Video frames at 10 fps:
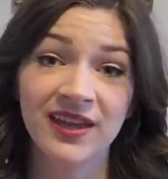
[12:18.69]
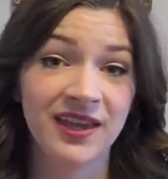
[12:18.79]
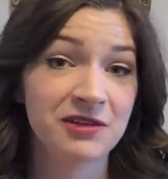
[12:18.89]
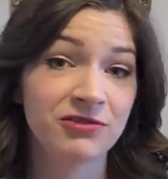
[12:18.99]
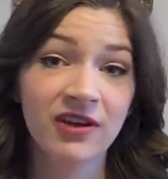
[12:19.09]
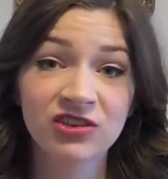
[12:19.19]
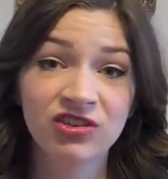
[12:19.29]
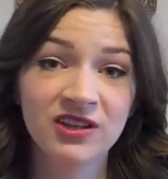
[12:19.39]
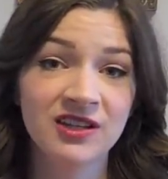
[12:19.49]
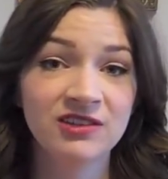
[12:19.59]
I can't
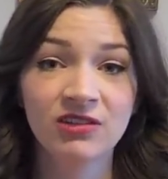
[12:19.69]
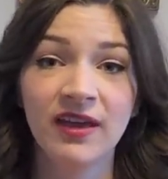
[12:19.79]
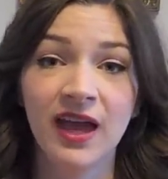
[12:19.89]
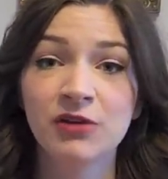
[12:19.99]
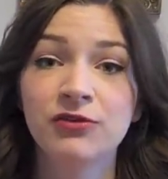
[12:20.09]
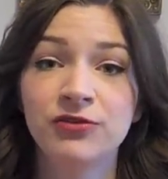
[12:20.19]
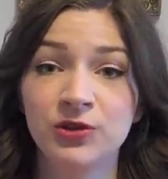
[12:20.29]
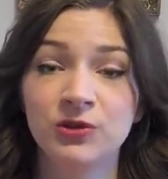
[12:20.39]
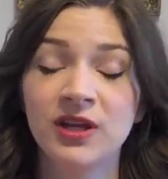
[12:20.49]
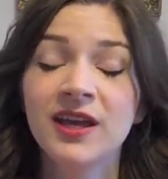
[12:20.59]
function until I have
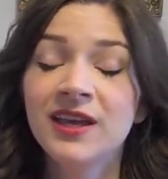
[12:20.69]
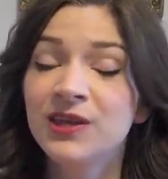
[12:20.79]
food.